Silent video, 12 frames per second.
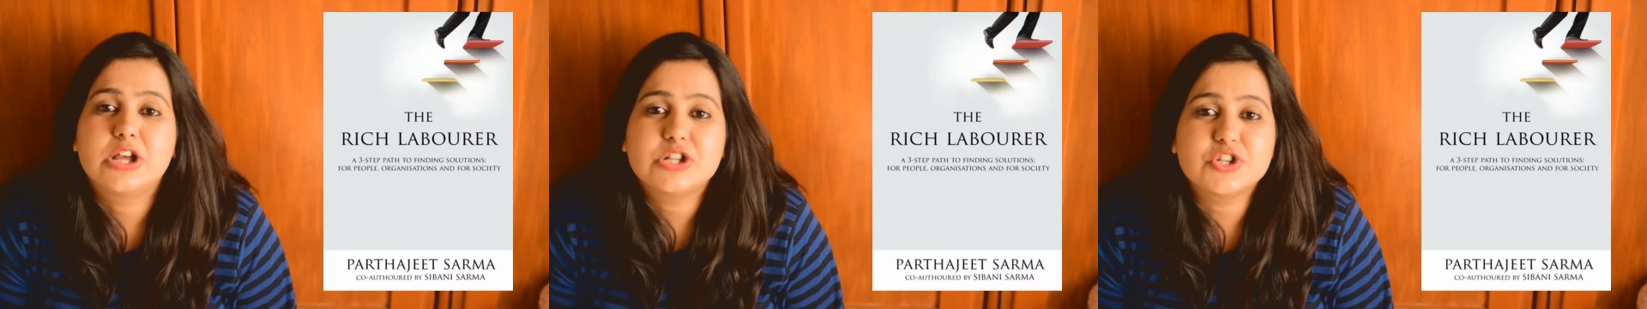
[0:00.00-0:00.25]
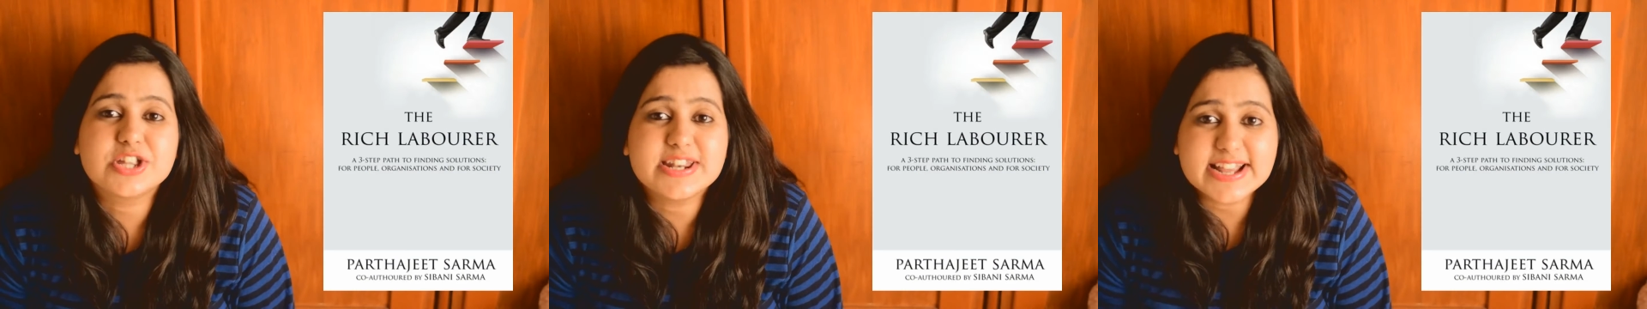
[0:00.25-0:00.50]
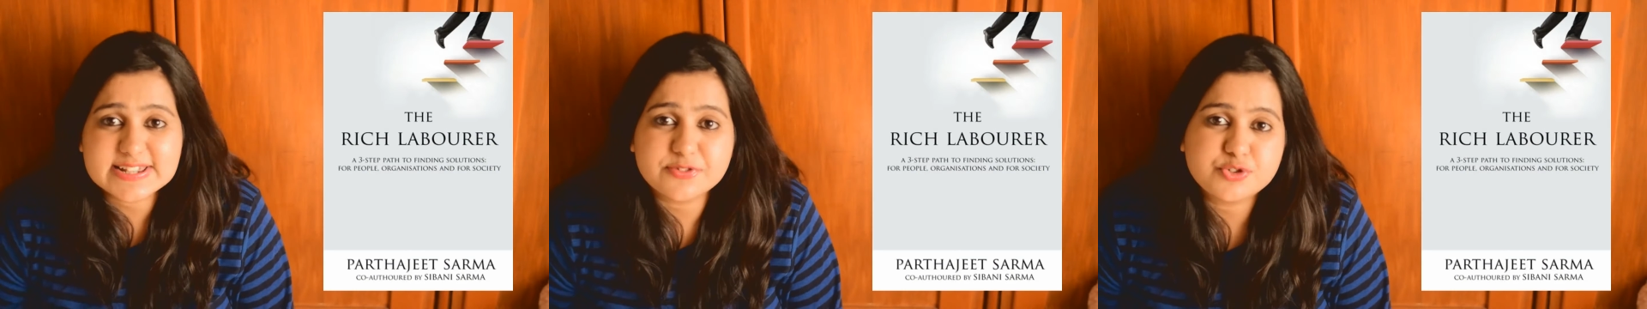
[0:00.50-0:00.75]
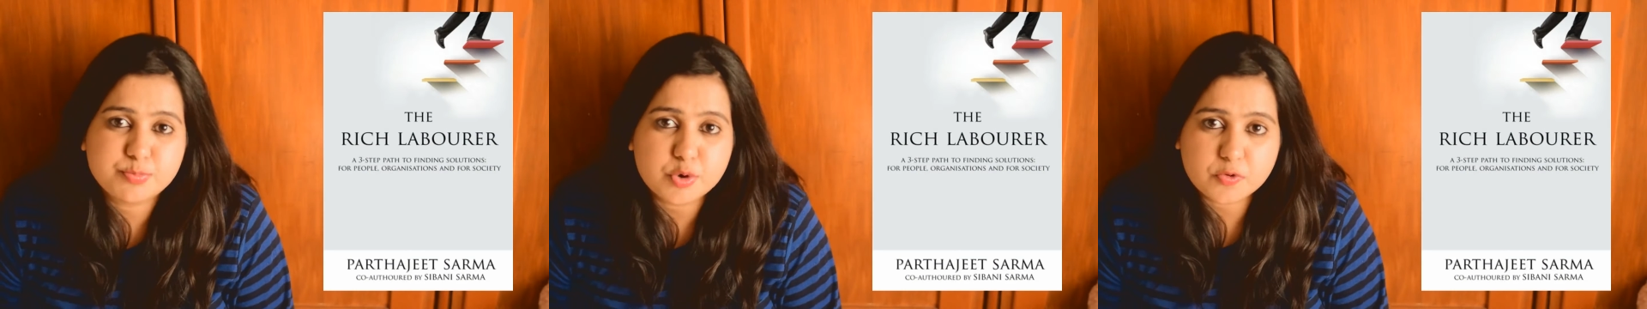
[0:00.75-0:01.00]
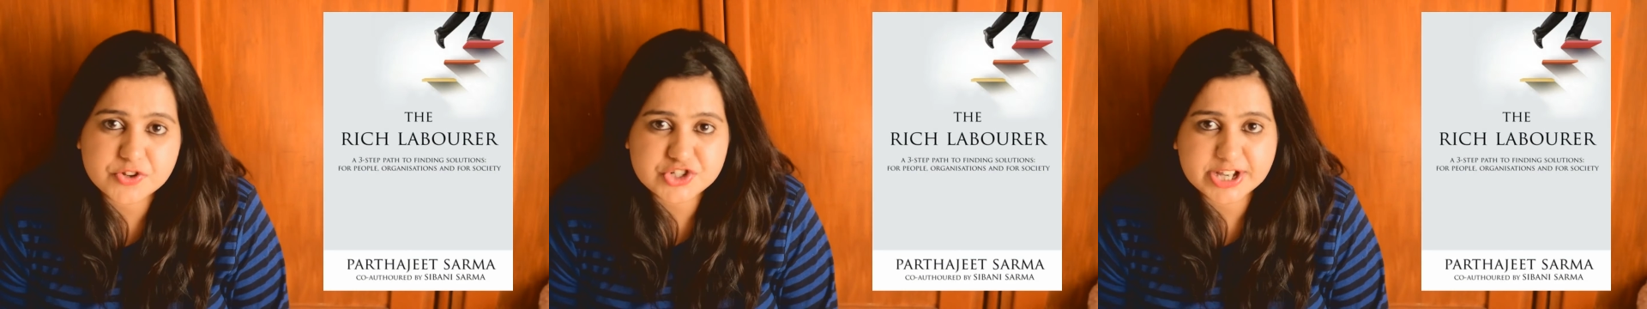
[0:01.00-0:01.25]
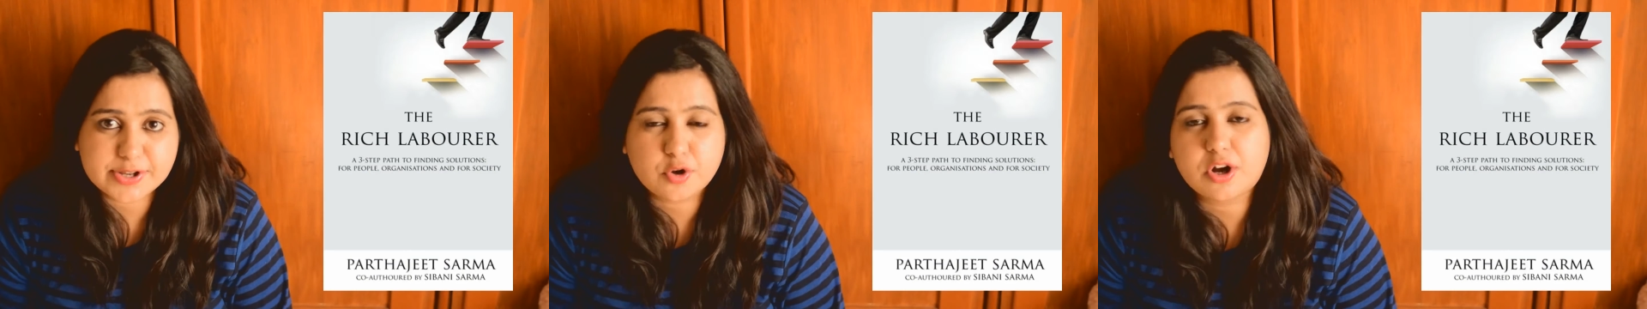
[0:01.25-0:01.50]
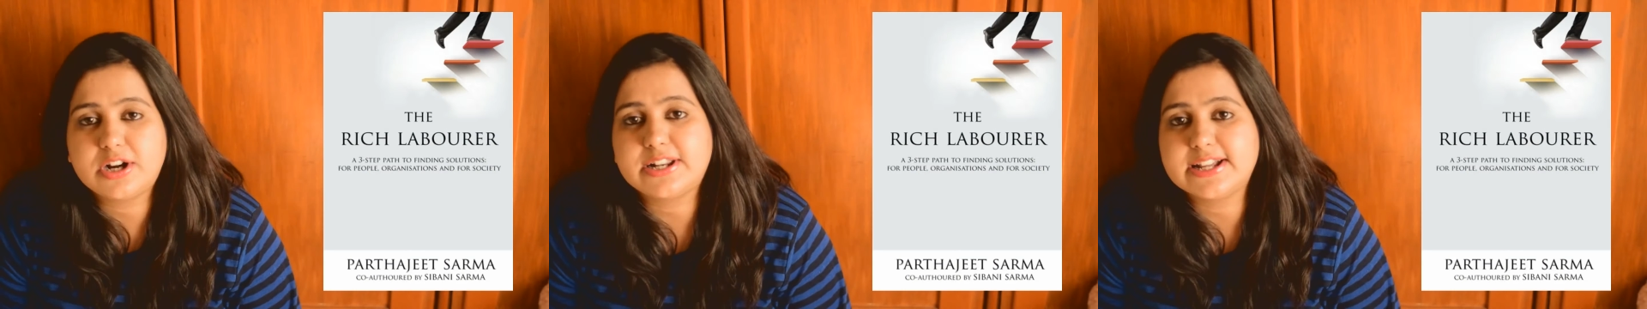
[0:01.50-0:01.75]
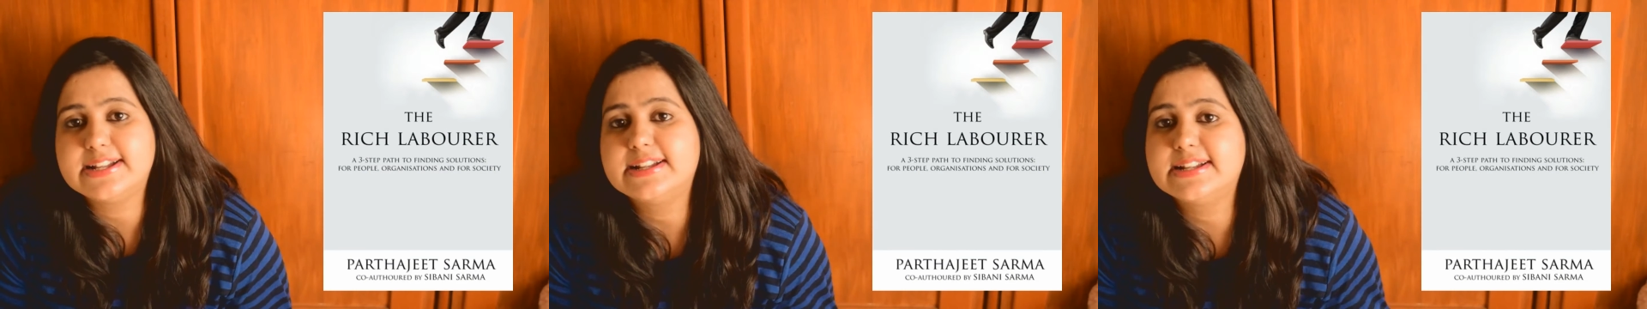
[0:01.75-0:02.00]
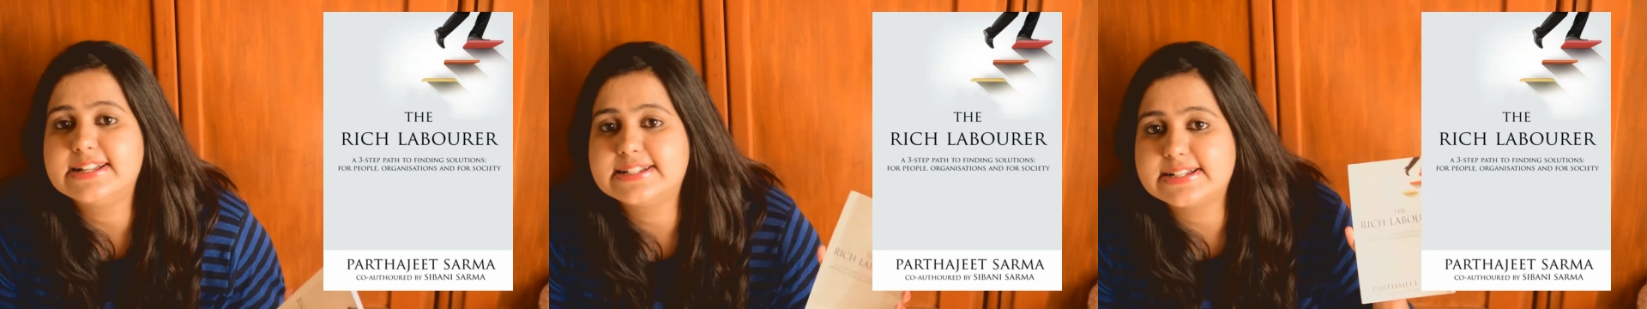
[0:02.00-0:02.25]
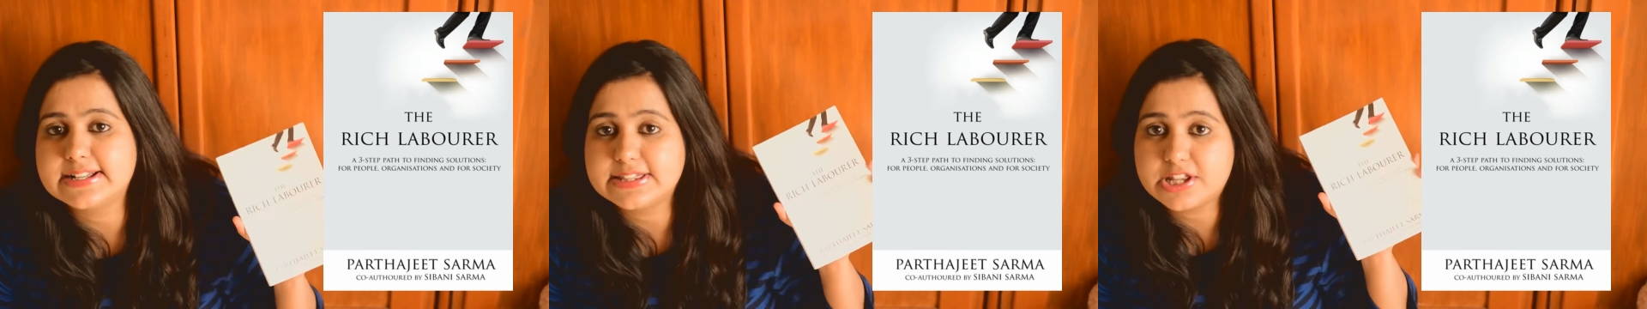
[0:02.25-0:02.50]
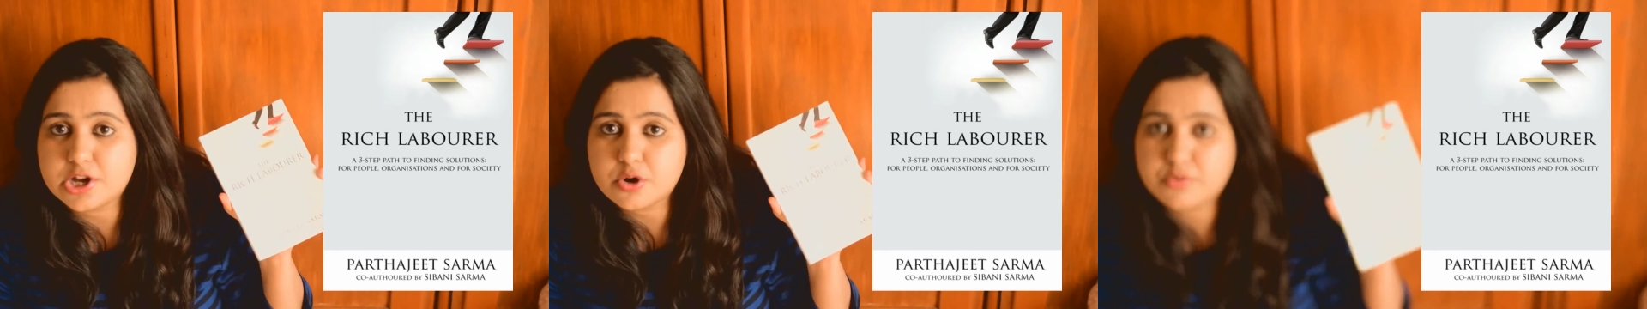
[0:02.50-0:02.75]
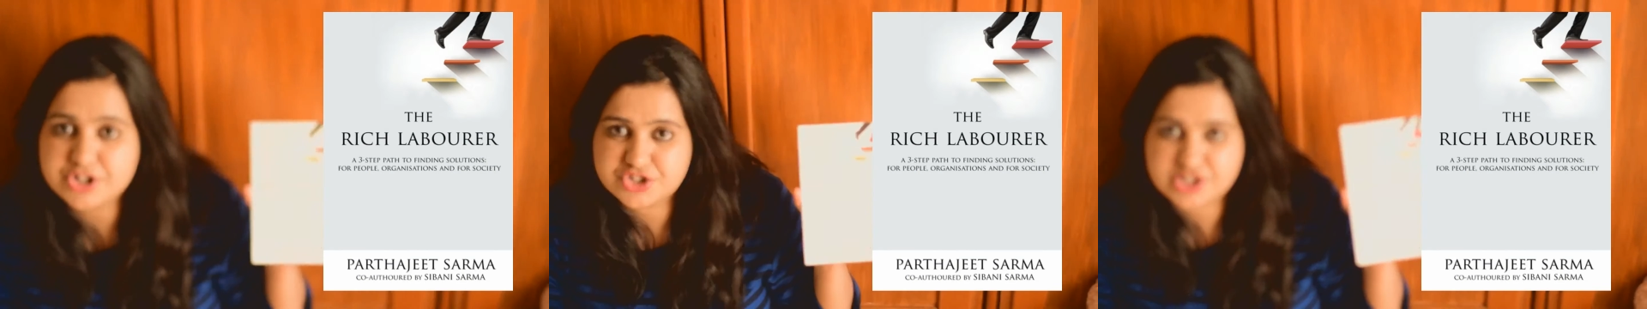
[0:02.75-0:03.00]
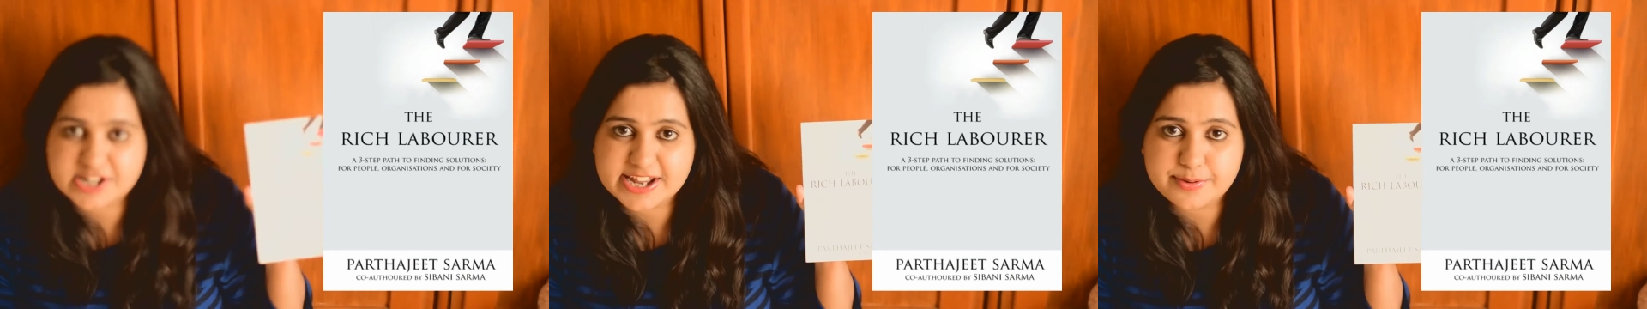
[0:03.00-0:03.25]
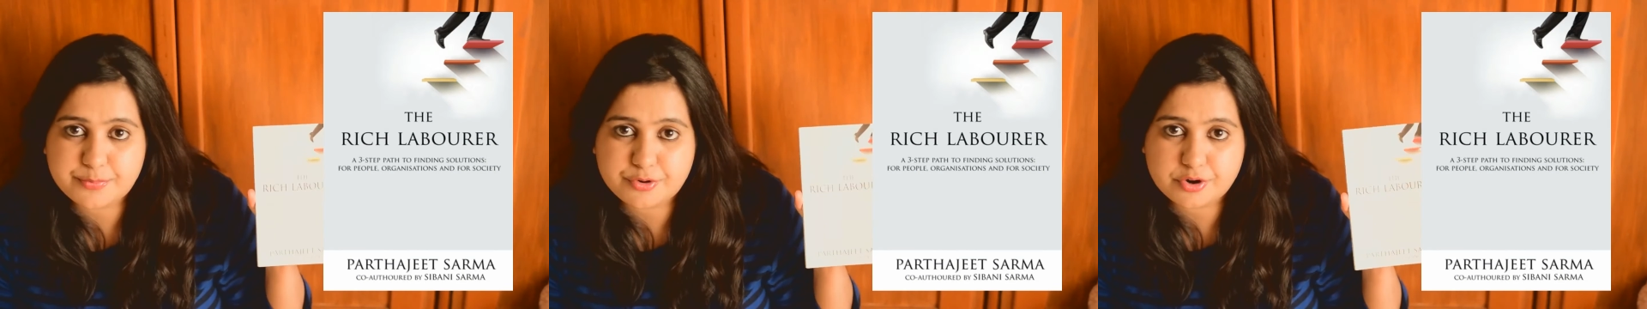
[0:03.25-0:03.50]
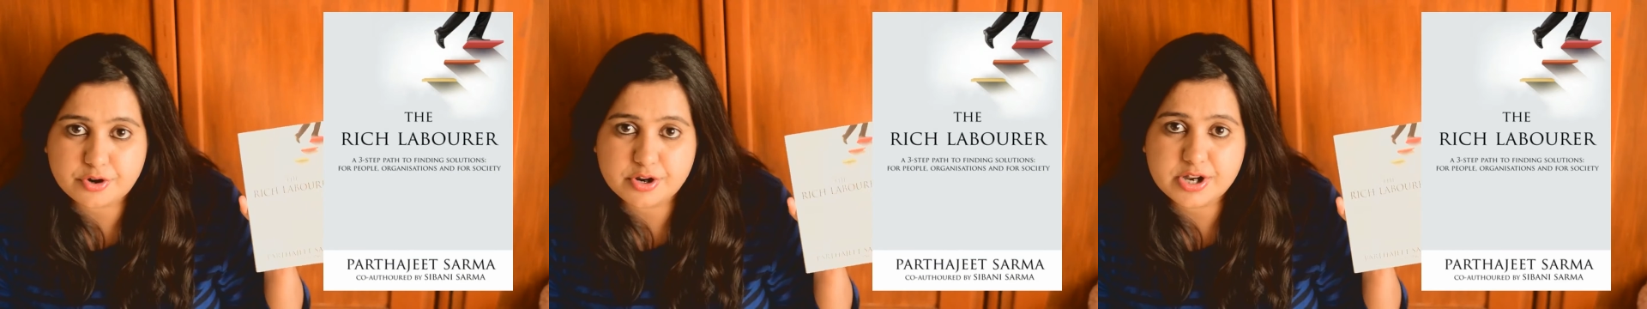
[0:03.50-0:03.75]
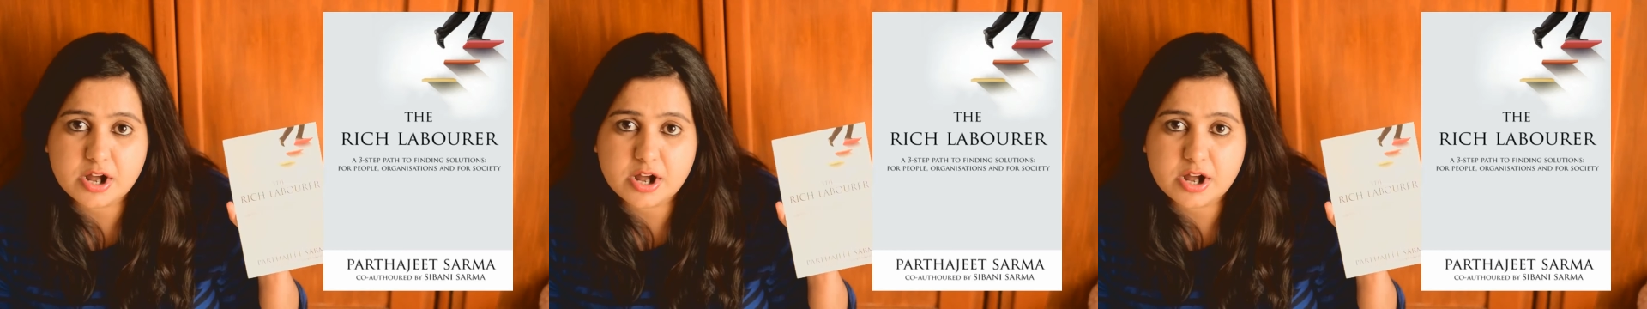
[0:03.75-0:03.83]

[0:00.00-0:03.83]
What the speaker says: So the next book which I got is The Rich Laborer.